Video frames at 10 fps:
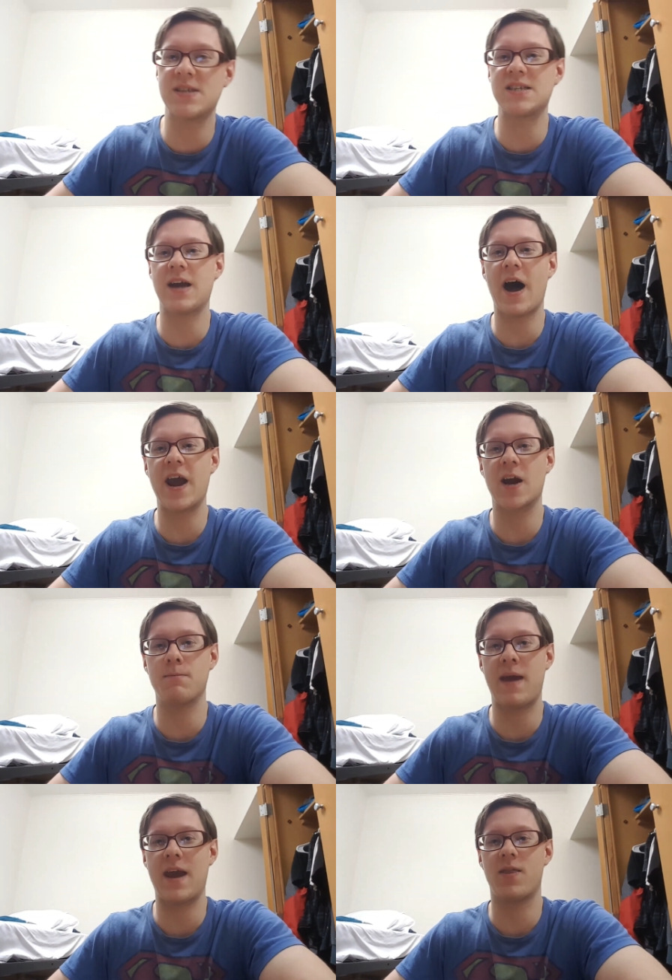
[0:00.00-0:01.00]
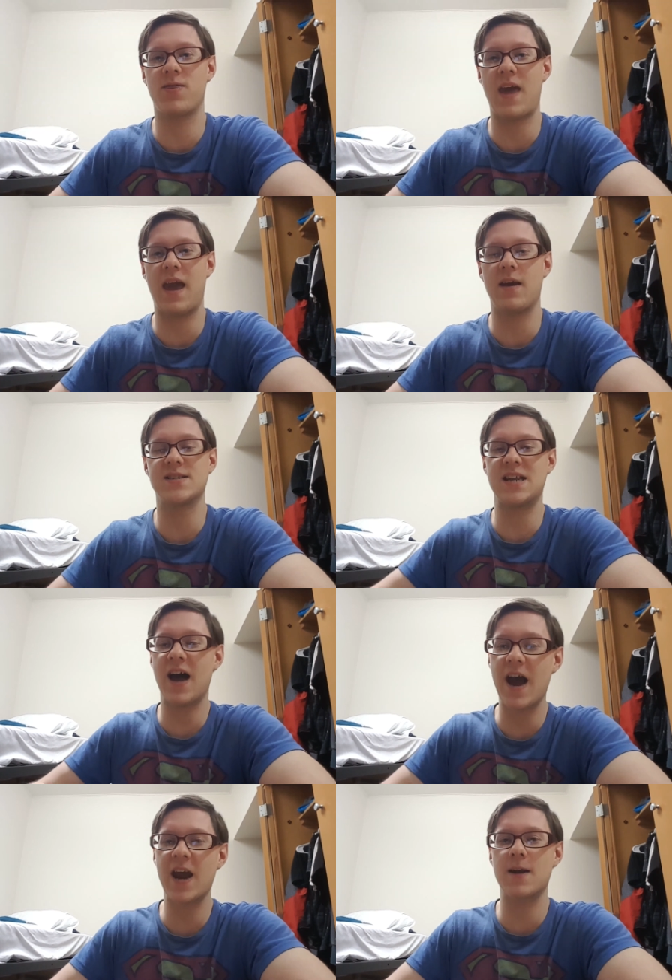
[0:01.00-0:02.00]
It's an Iron Man thing. It's an
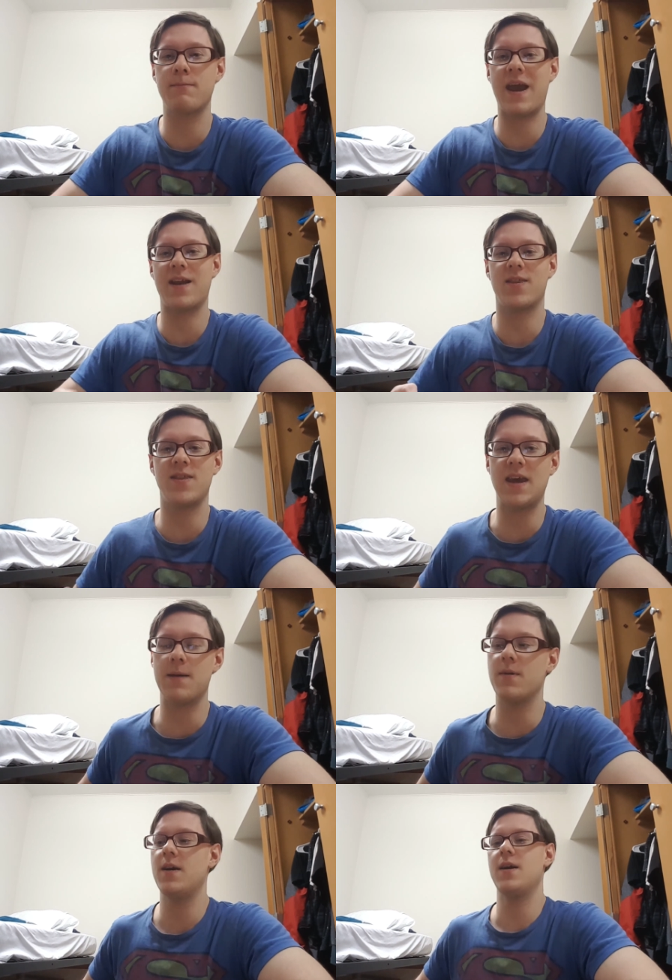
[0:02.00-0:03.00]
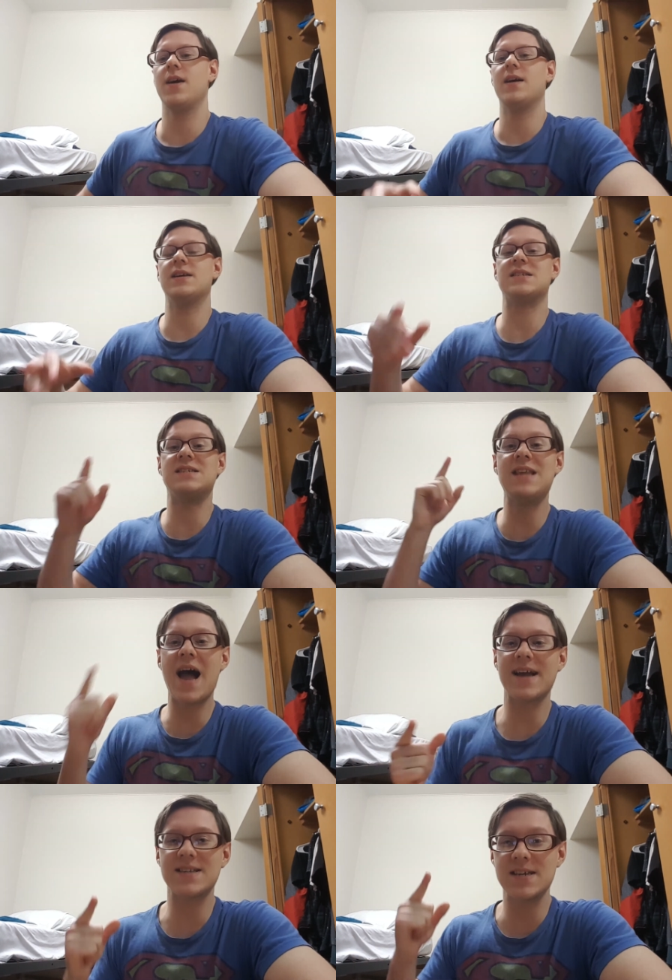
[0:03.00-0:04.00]
Iron Man theme. It is
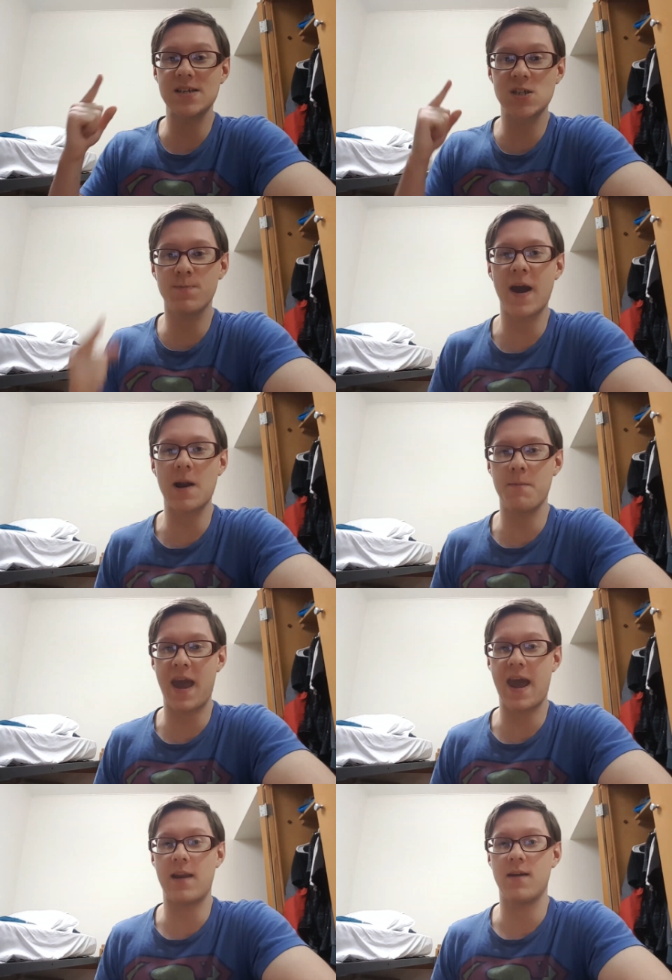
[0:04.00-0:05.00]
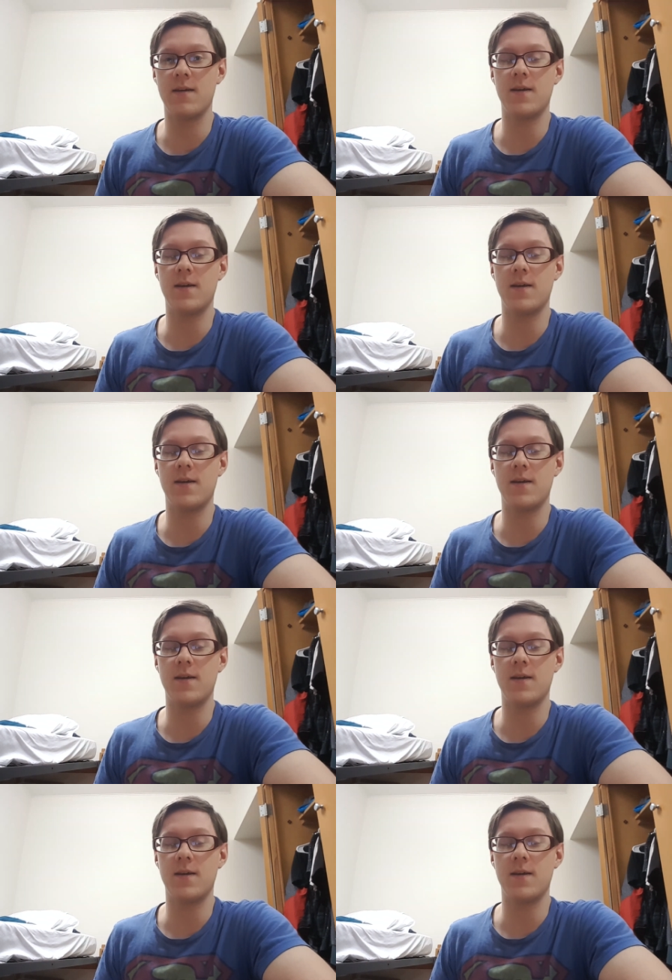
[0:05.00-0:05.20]
not Spider Man.